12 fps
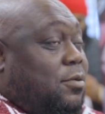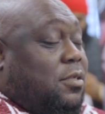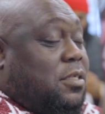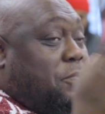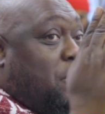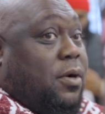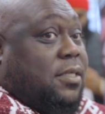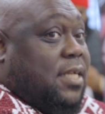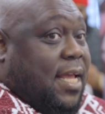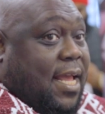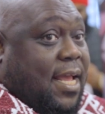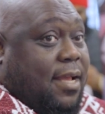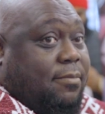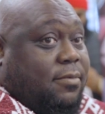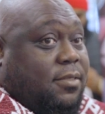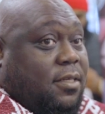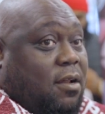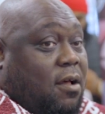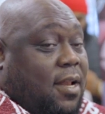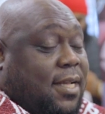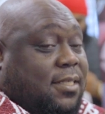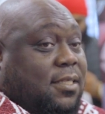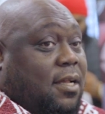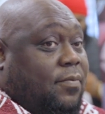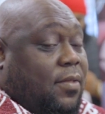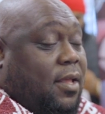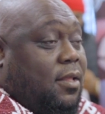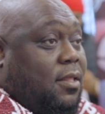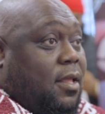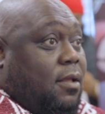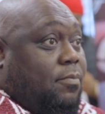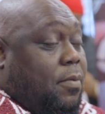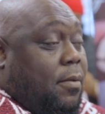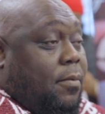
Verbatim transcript: you know the sports games and all that stuff. They they